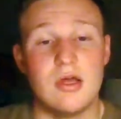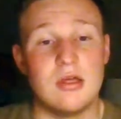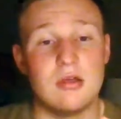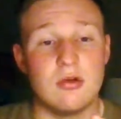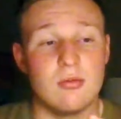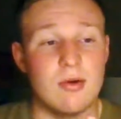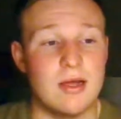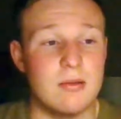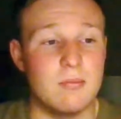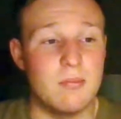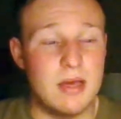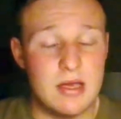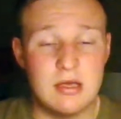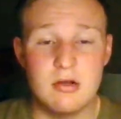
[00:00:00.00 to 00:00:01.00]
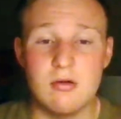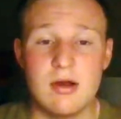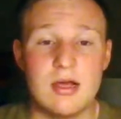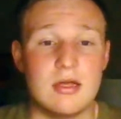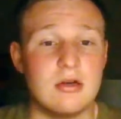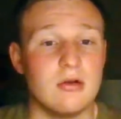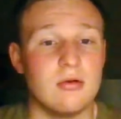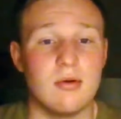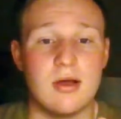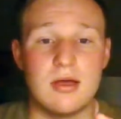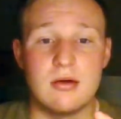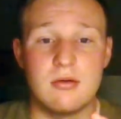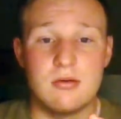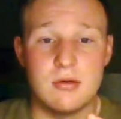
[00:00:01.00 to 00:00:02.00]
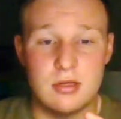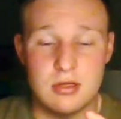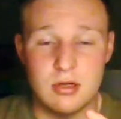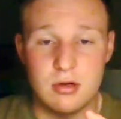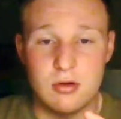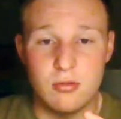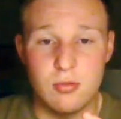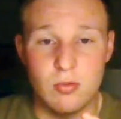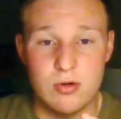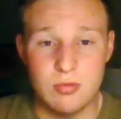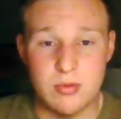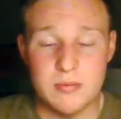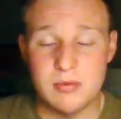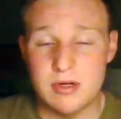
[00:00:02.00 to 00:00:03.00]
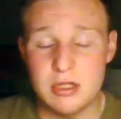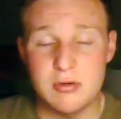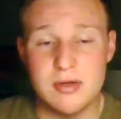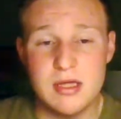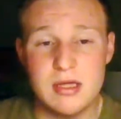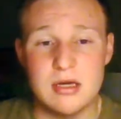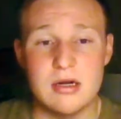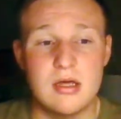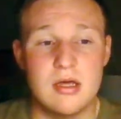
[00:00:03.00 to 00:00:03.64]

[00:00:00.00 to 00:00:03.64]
Your right pay grade, your right, when we bring you in.